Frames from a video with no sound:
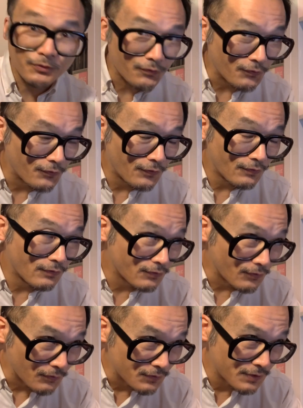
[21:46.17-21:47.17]

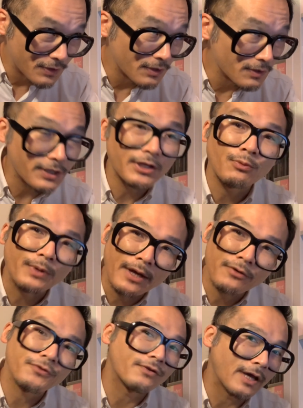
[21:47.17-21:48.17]
So still here, we
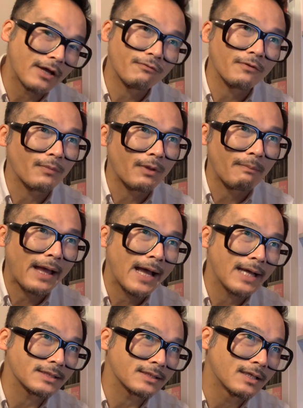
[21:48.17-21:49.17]
understand from the
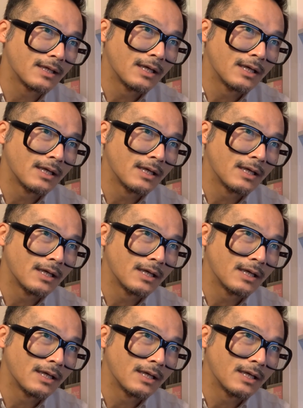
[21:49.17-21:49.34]
past